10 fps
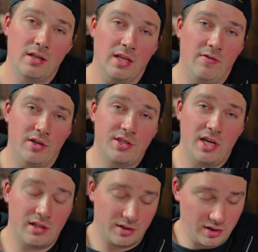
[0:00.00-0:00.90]
Level
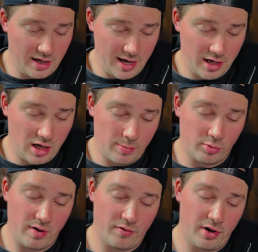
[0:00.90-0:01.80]
6, ended up
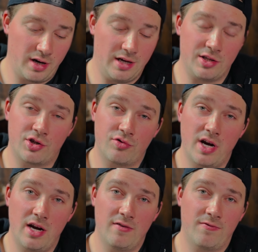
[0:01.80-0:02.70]
rivering a
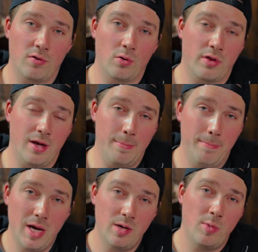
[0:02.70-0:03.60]
straight for the
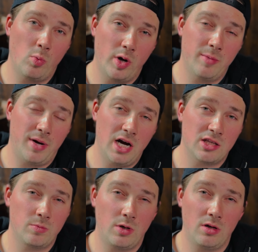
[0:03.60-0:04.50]
minimum win
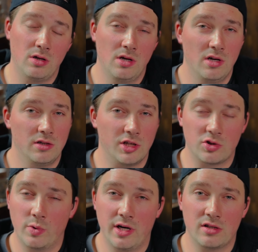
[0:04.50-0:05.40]
possible,
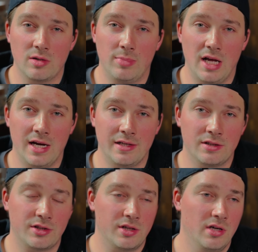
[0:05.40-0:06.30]
just winning some
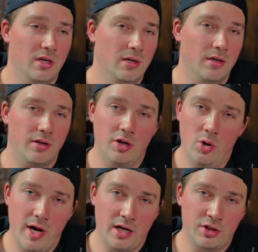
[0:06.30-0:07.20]
blinds,
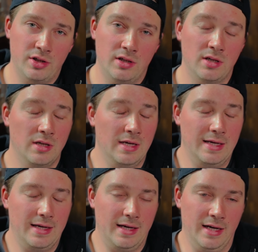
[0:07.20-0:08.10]
no action,
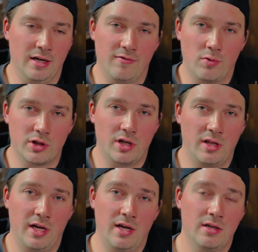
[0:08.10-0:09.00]
and
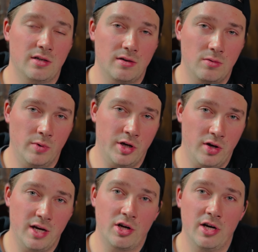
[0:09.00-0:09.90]
unfortunately, when you
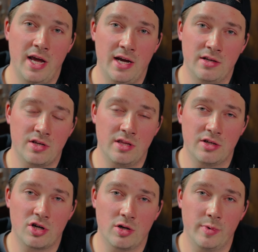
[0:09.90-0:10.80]
get good hands in
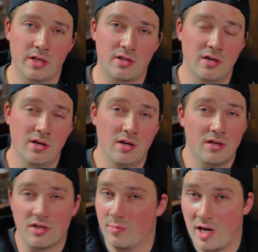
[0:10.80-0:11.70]
these tournaments,
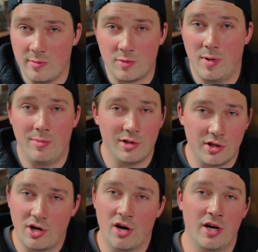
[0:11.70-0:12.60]
sometimes people
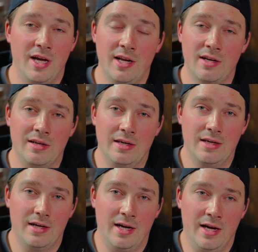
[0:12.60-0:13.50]
just aren't in it,
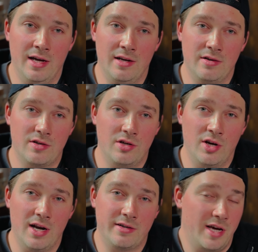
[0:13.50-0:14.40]
and you
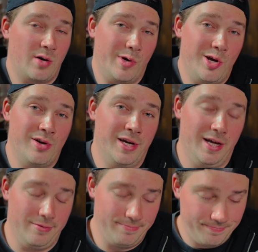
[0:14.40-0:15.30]
got to take what you can
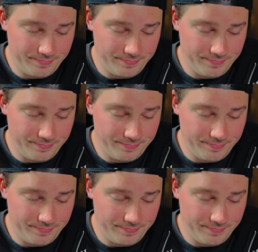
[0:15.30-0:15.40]
get.